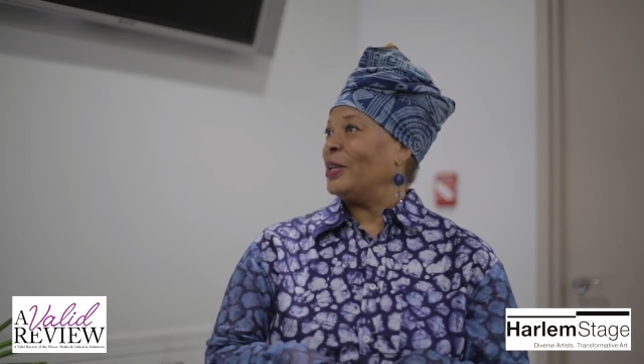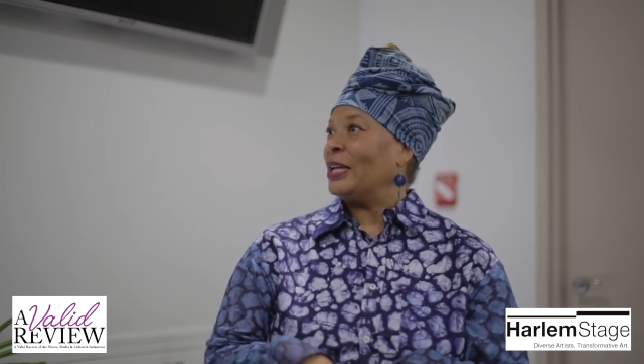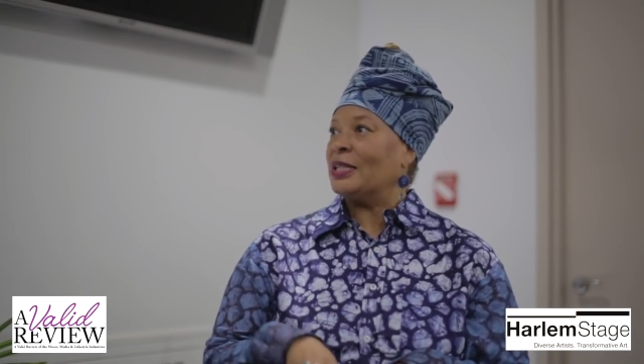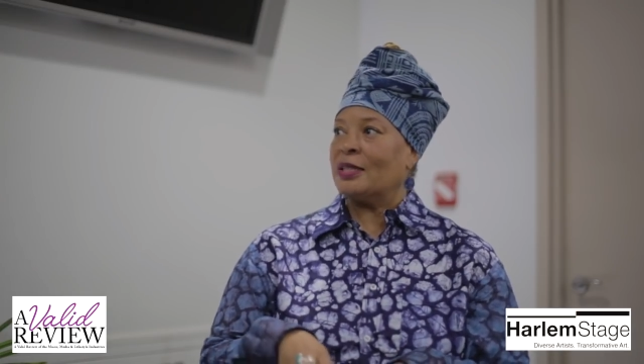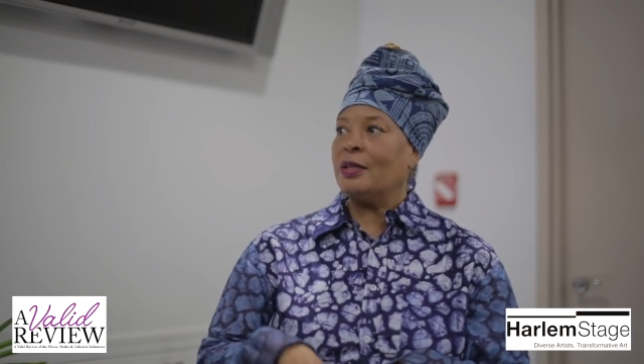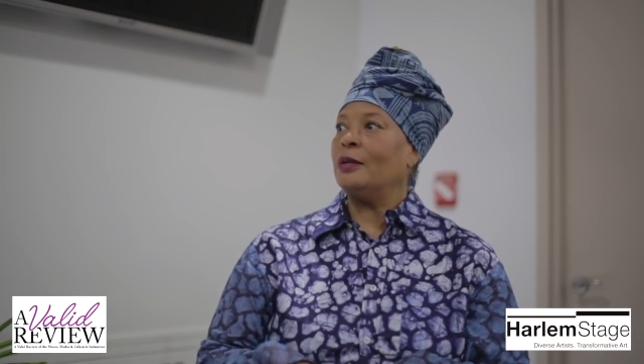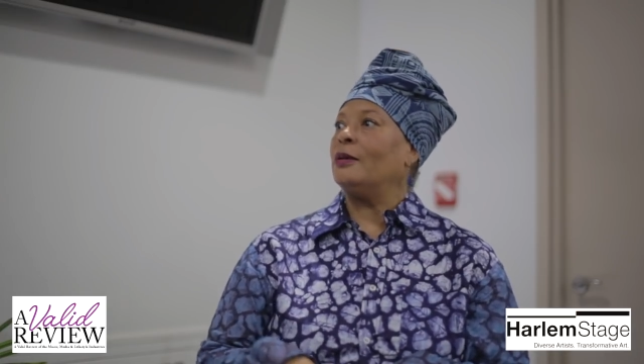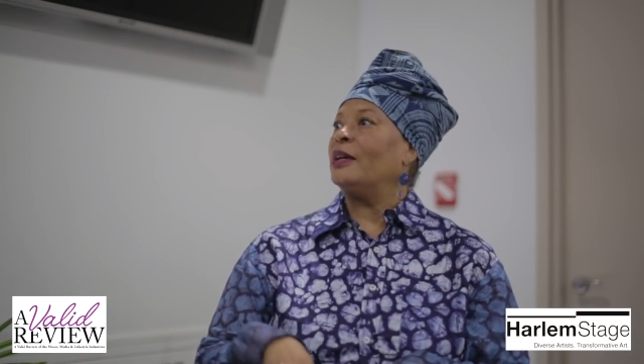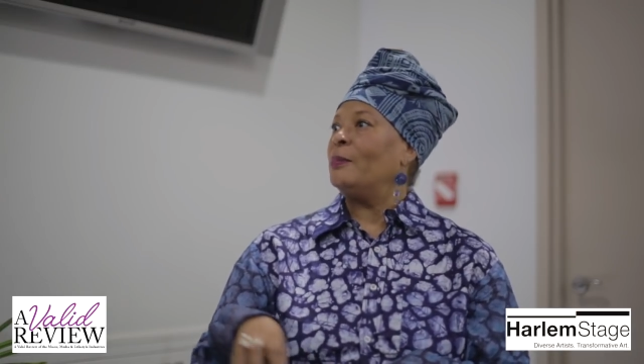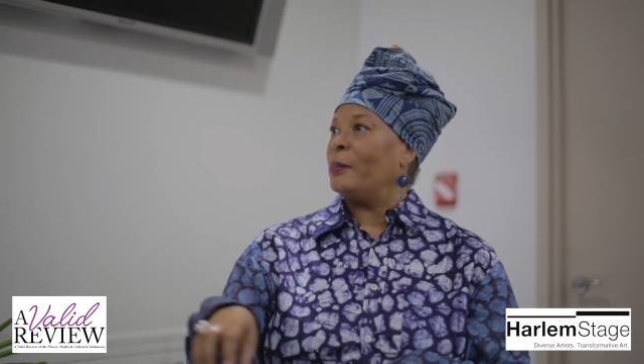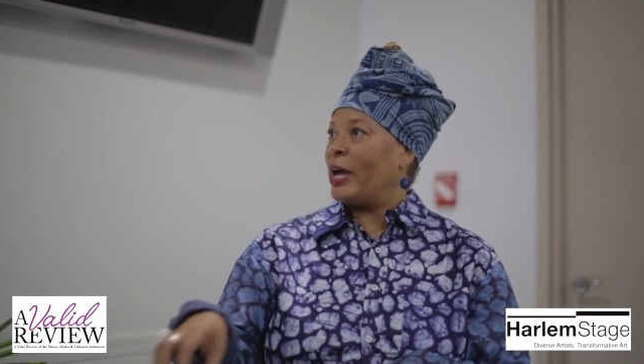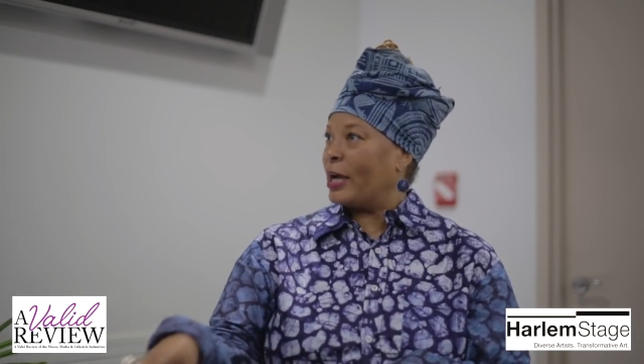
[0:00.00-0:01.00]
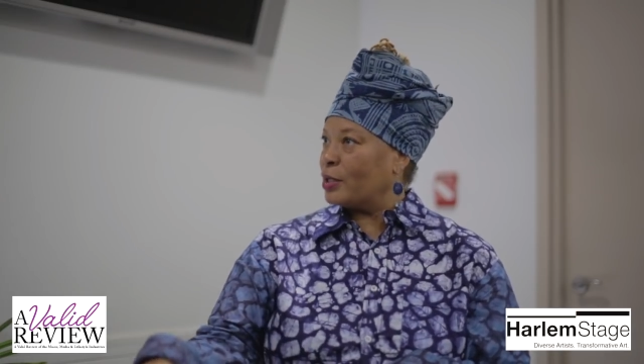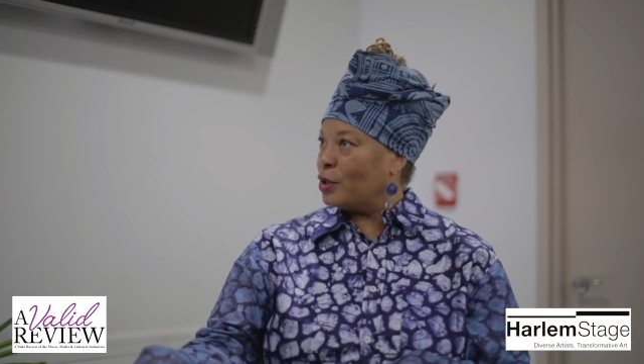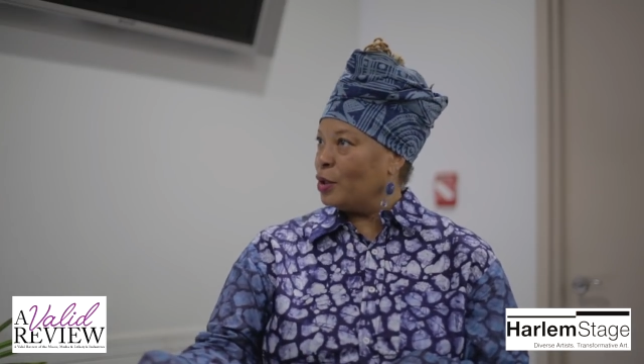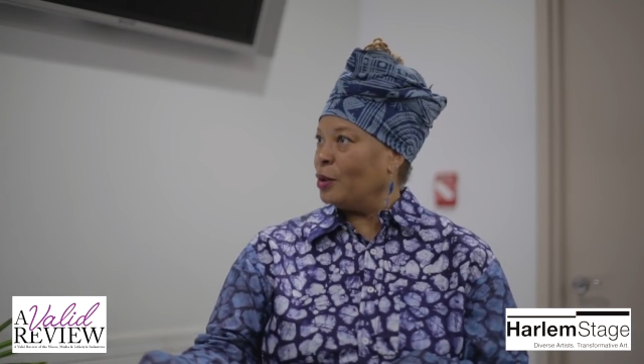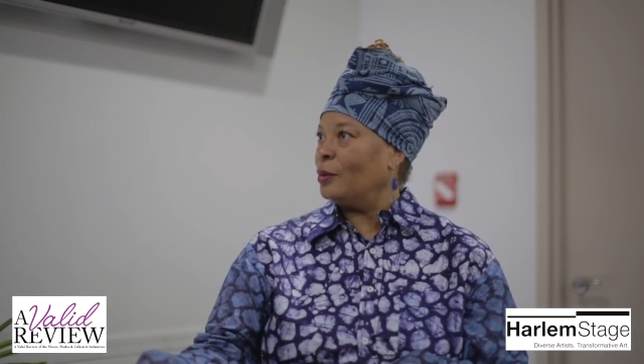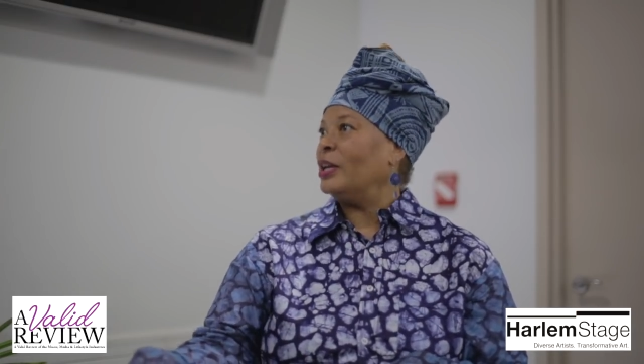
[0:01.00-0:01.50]
It still impacts
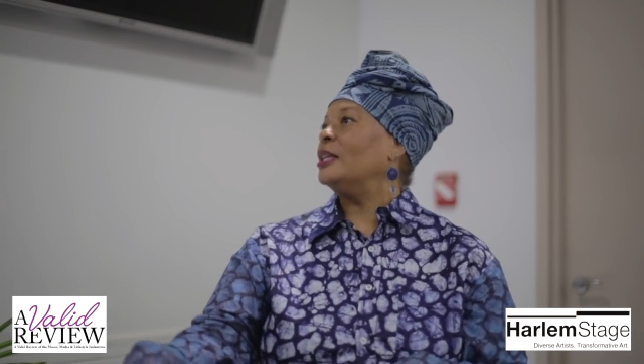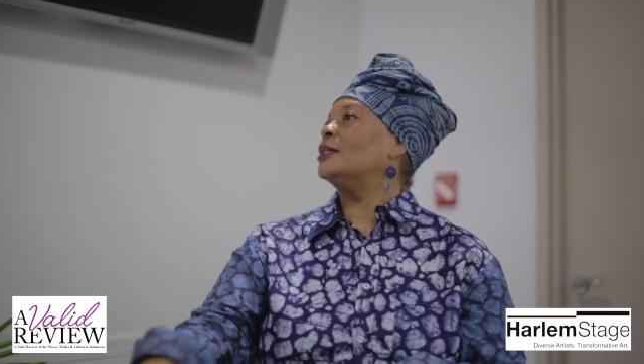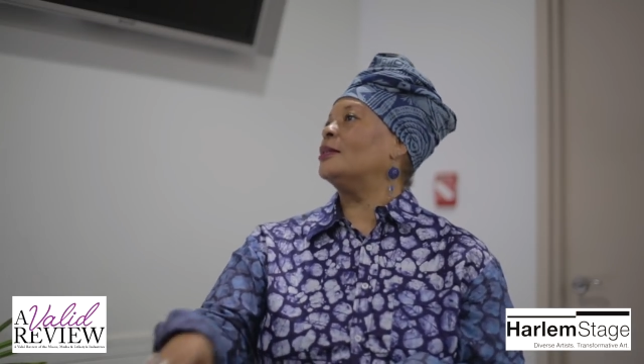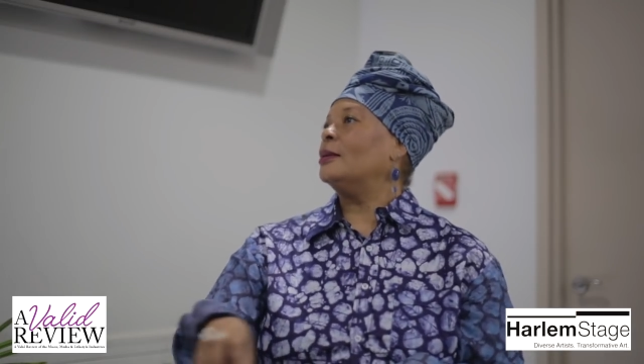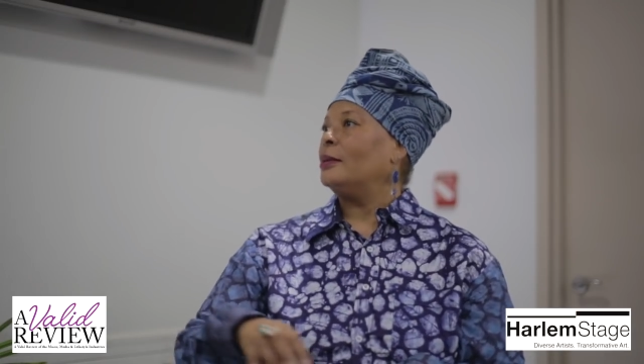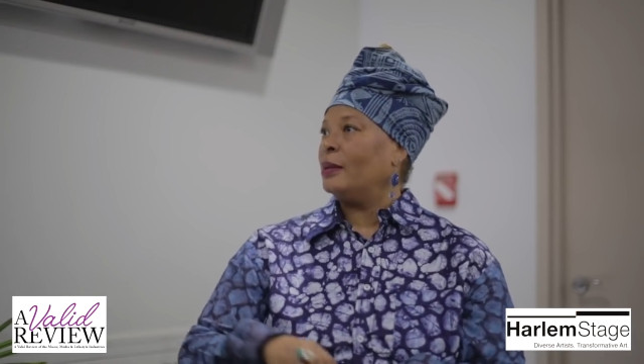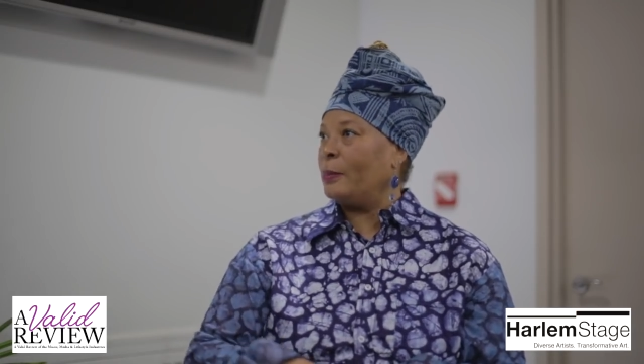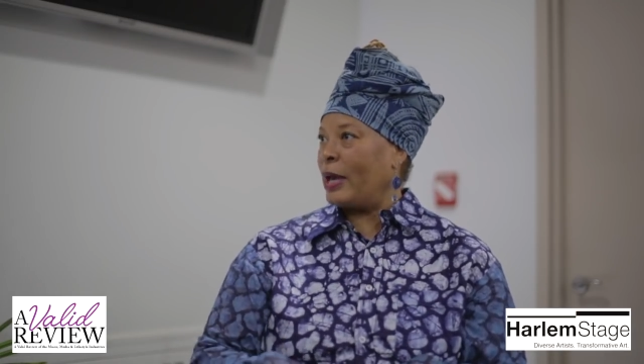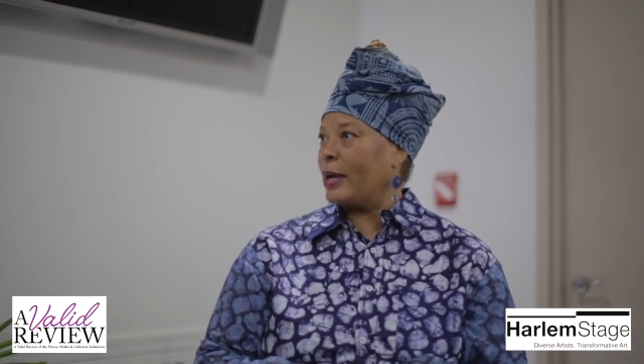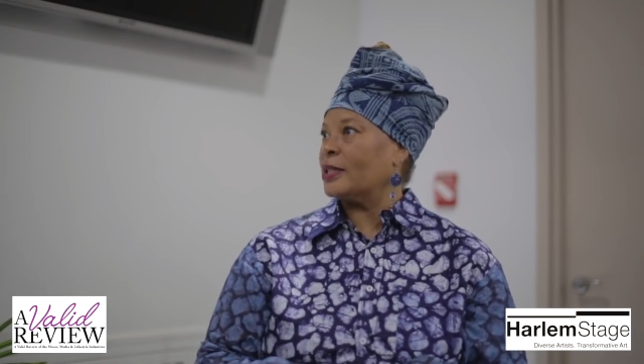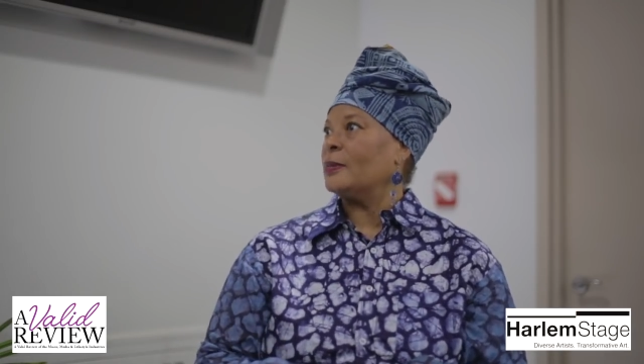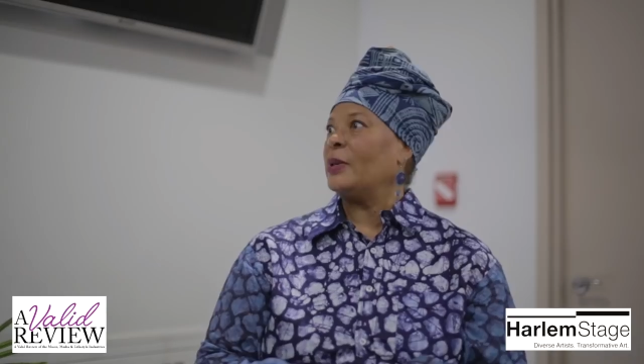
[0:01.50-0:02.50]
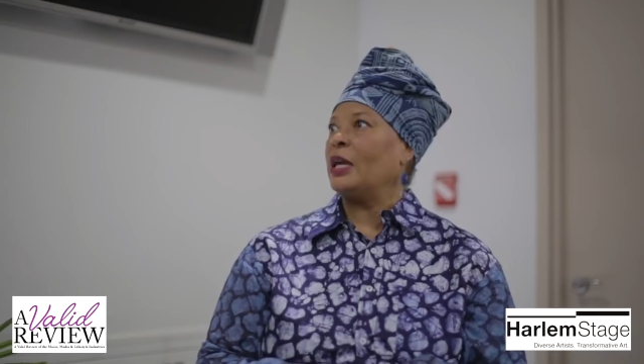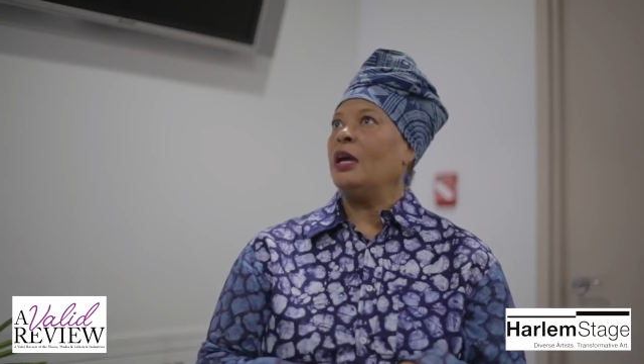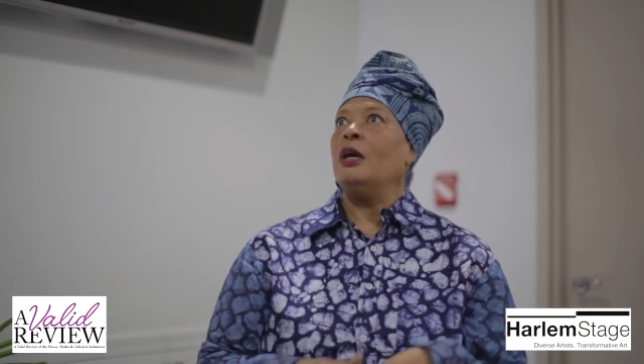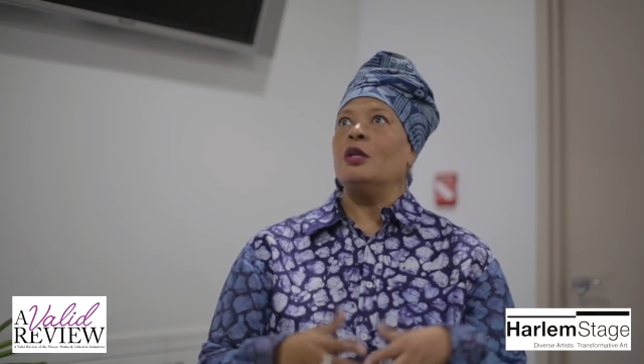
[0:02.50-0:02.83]
you. It still impacts me.